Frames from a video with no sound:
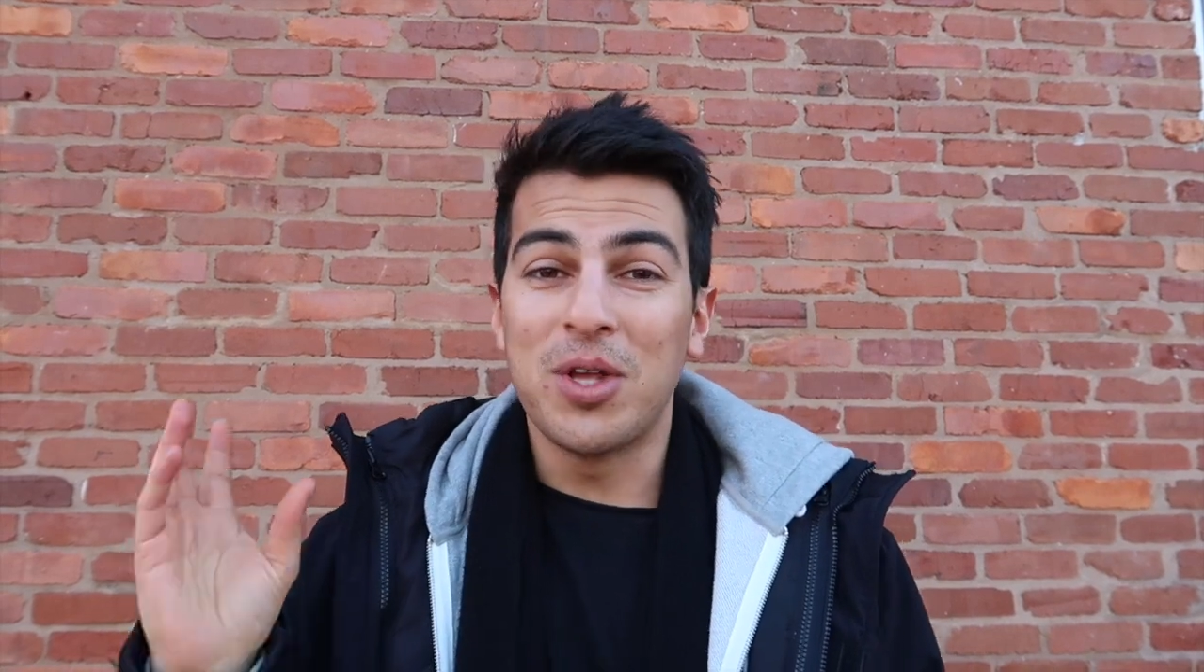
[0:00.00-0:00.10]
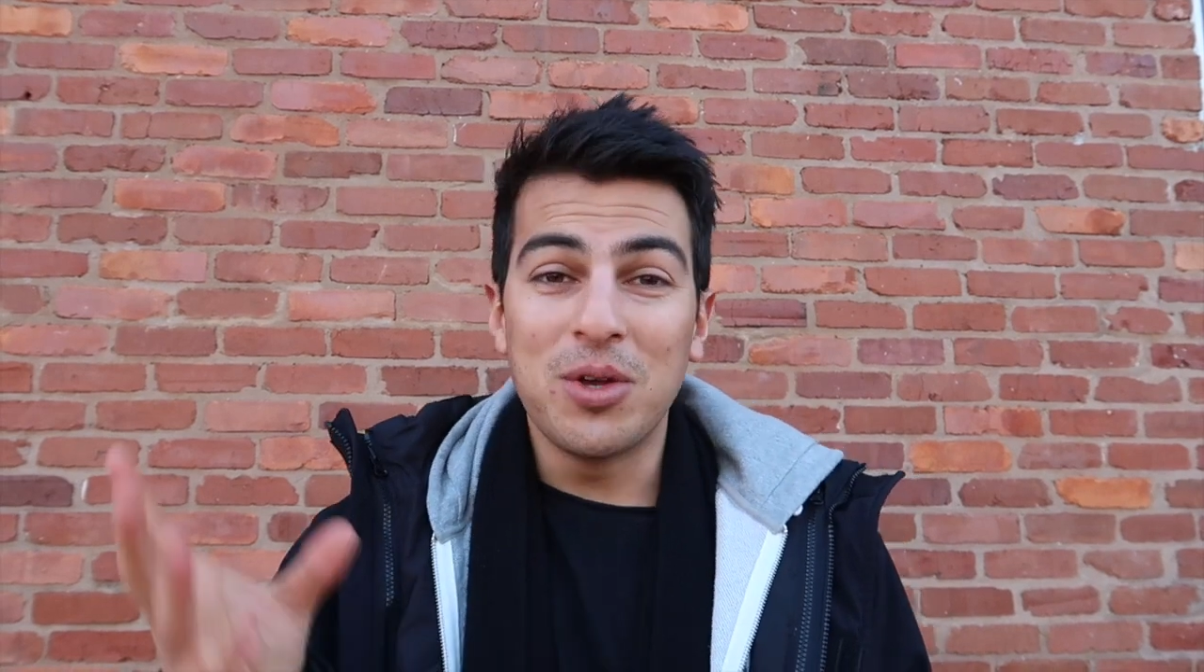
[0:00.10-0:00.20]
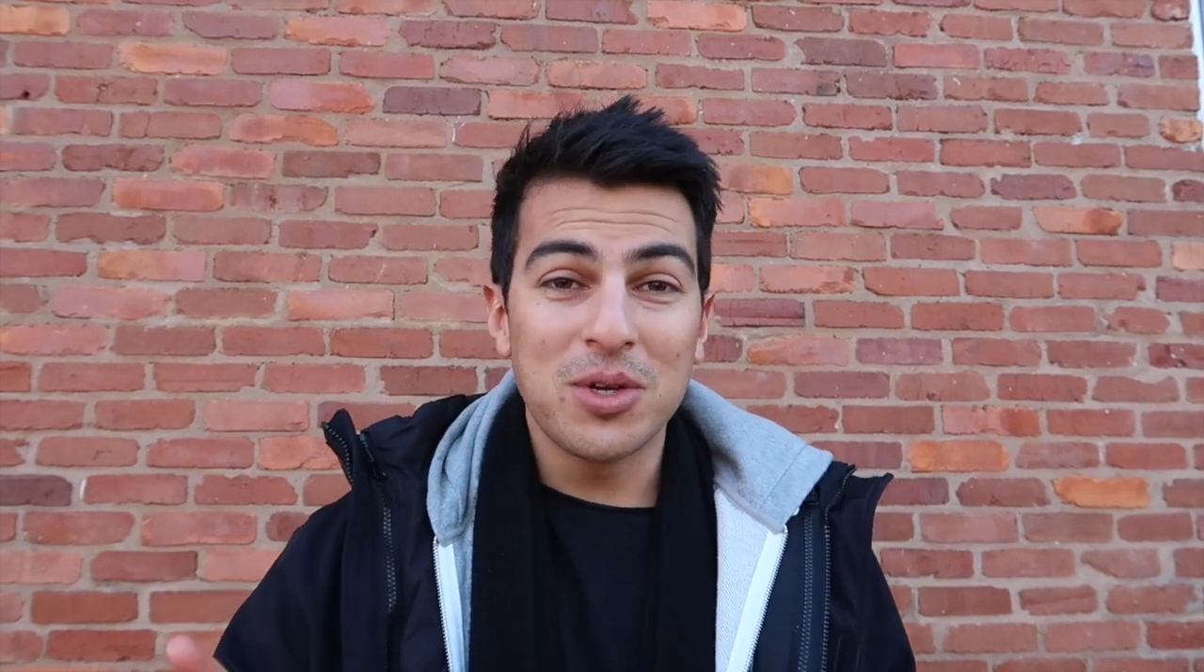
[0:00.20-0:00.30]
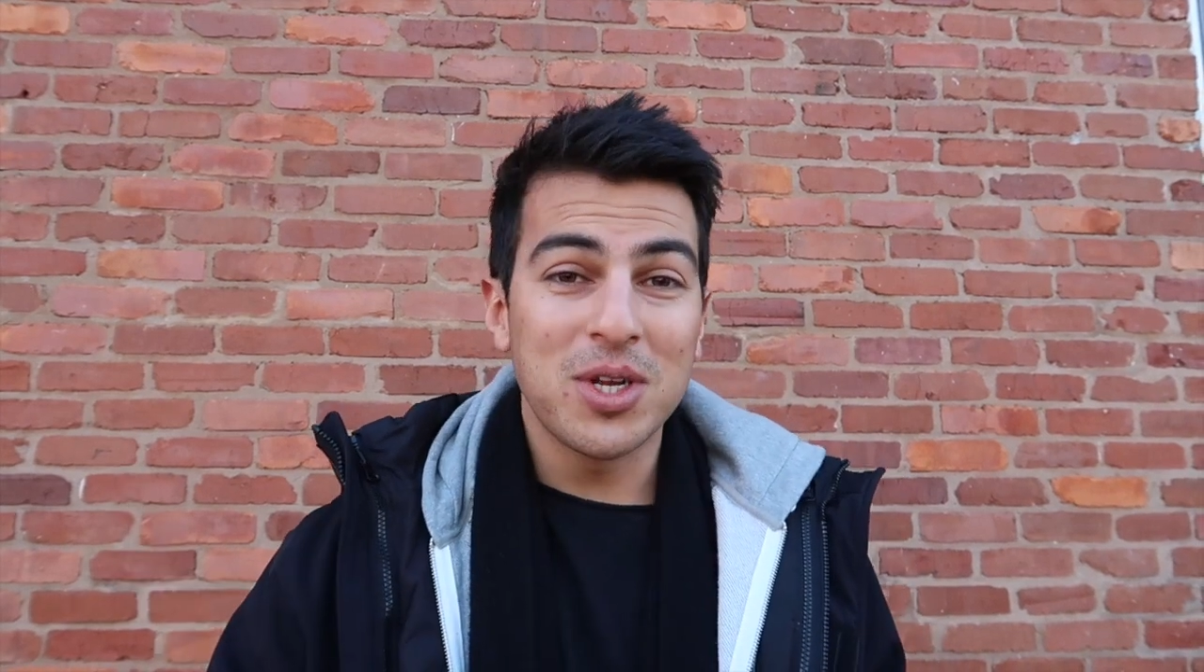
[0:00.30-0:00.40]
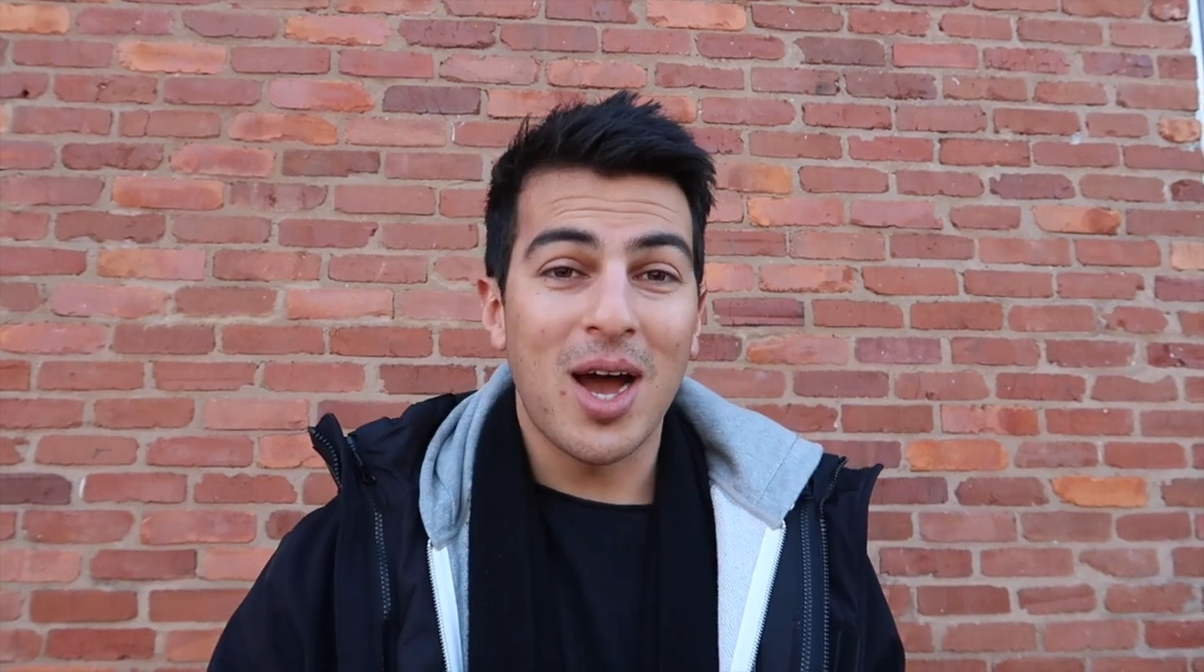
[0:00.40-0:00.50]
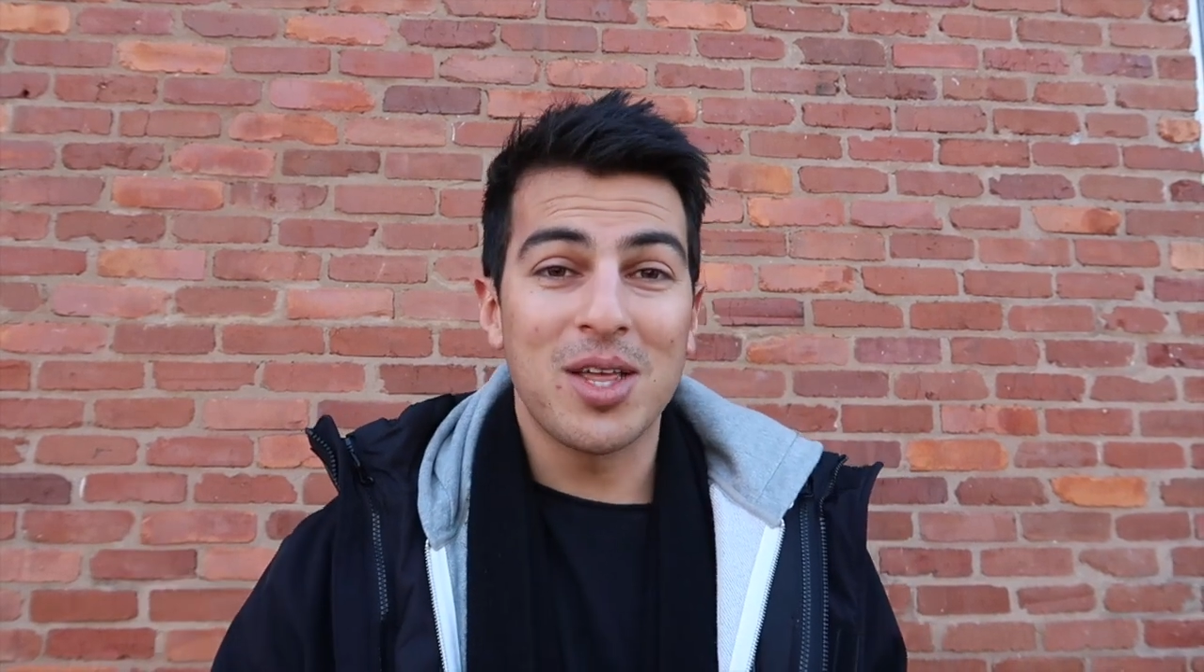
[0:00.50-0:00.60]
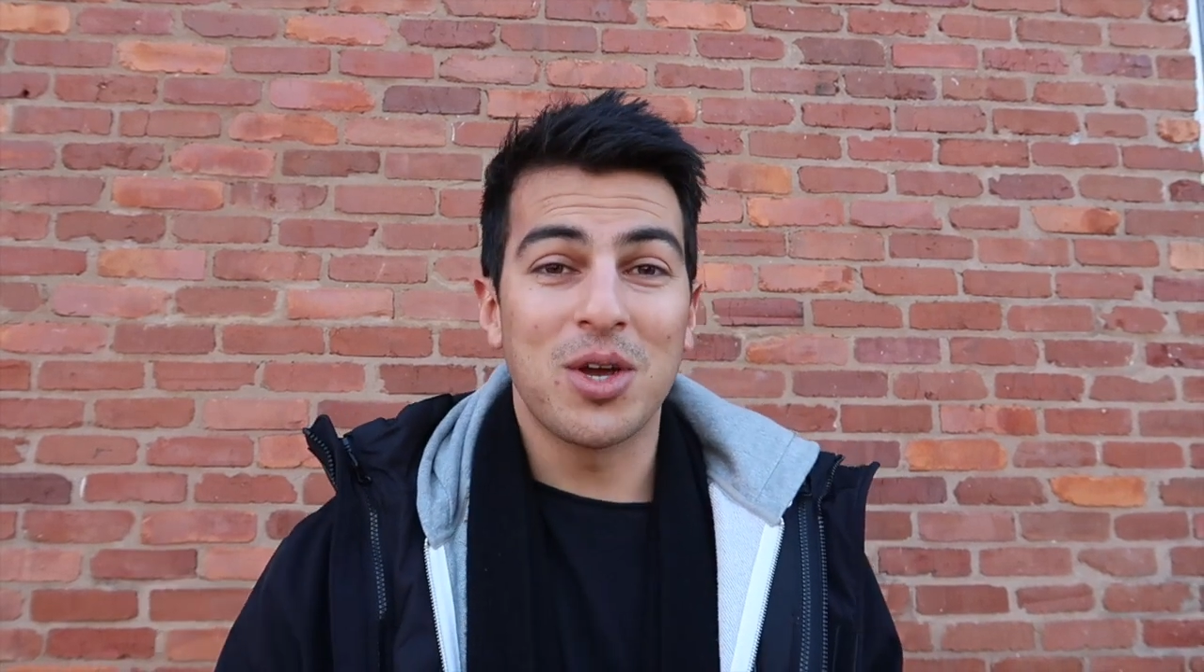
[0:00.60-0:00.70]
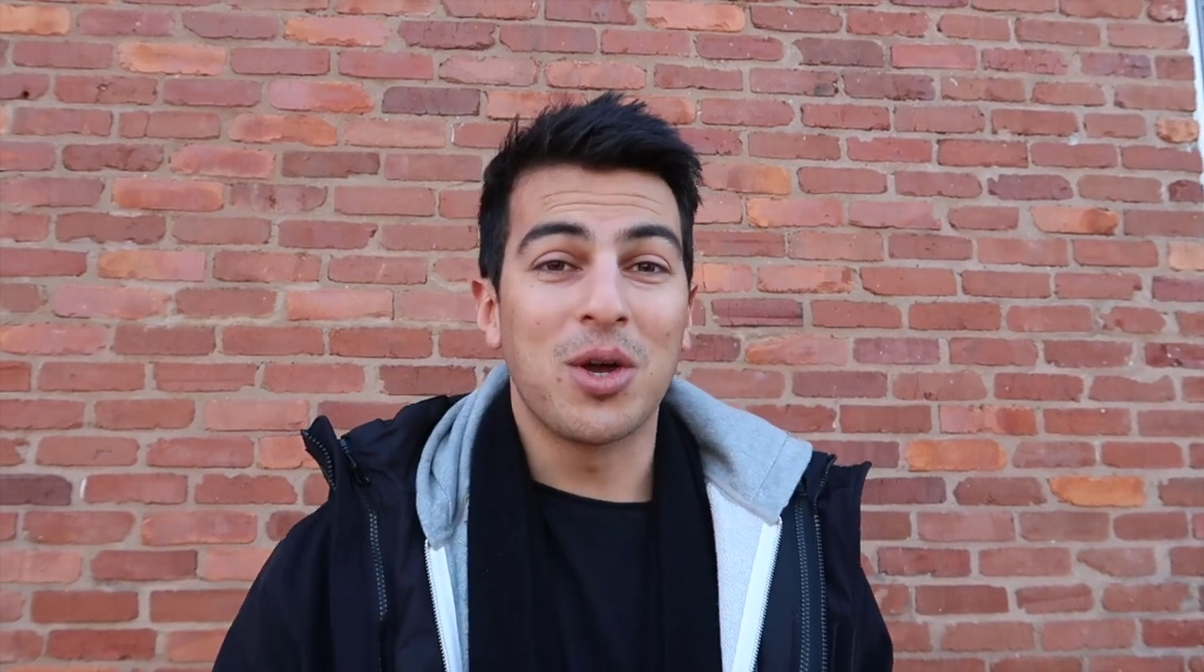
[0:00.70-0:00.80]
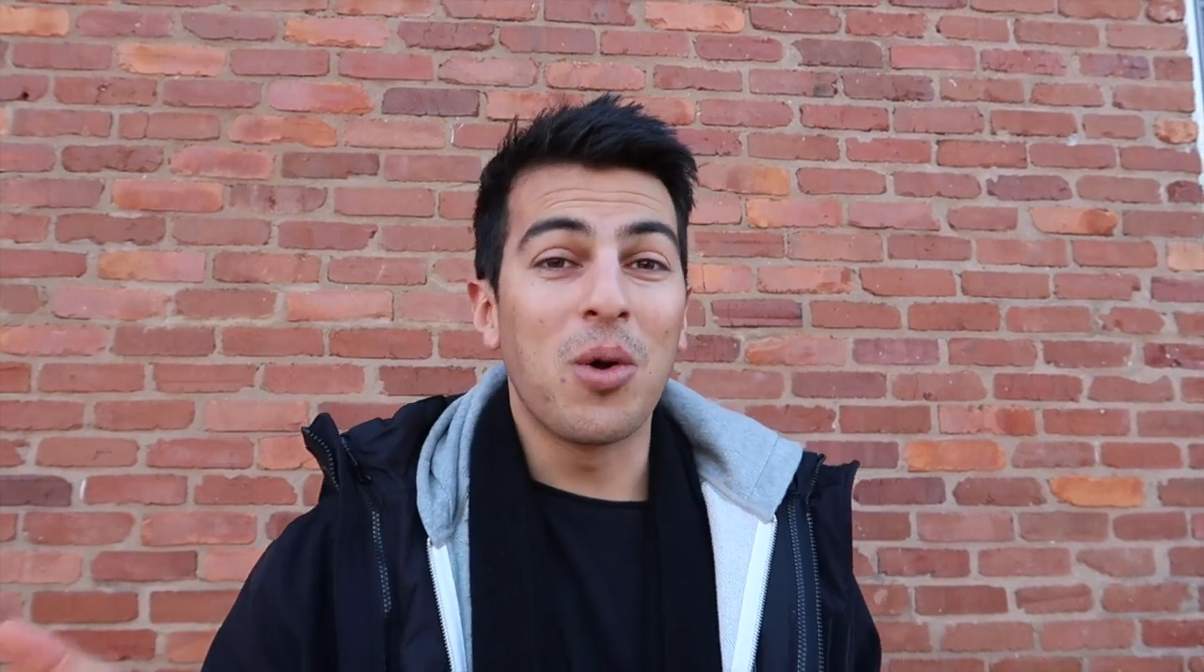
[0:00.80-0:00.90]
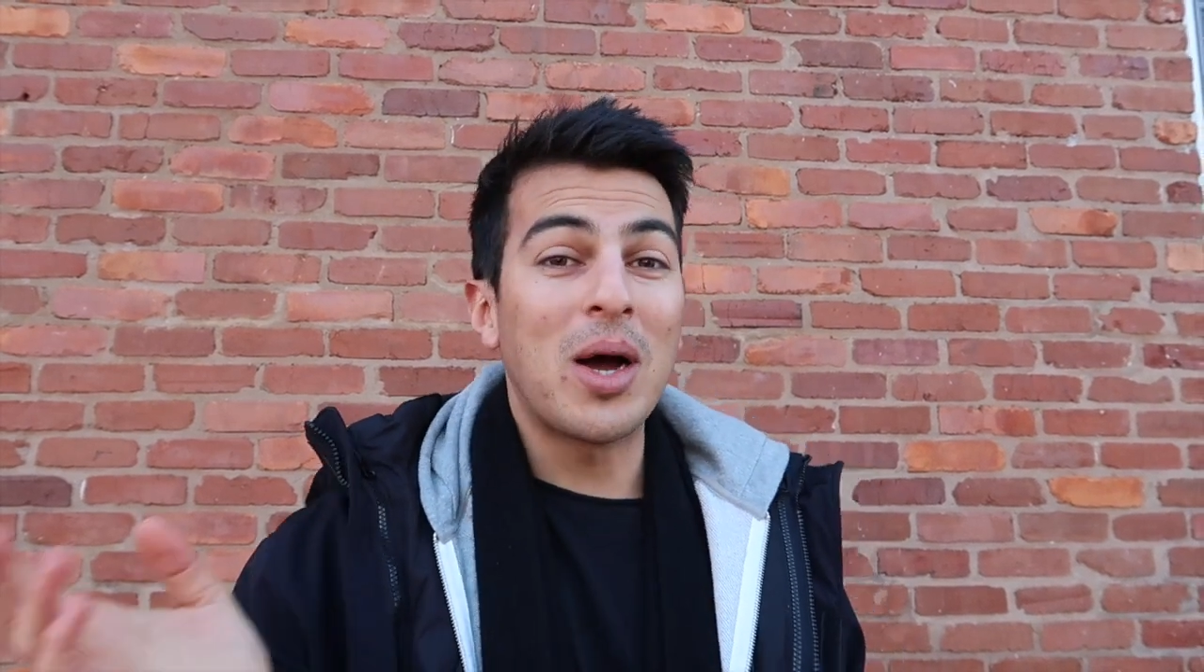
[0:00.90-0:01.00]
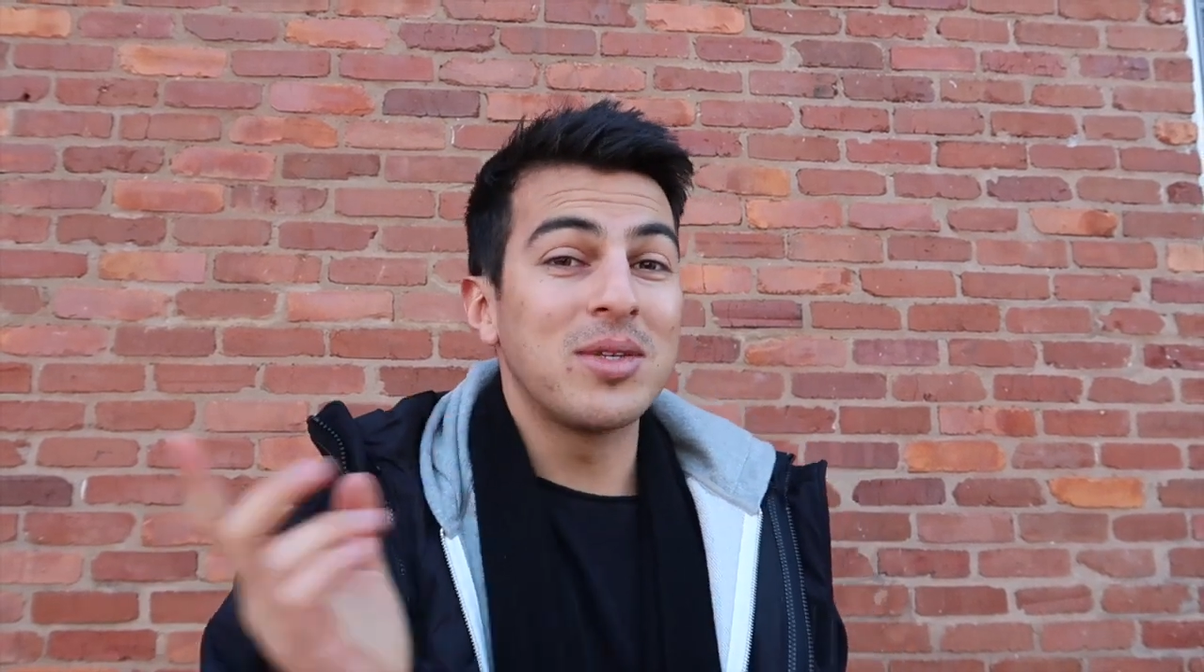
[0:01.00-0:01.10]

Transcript: you to either go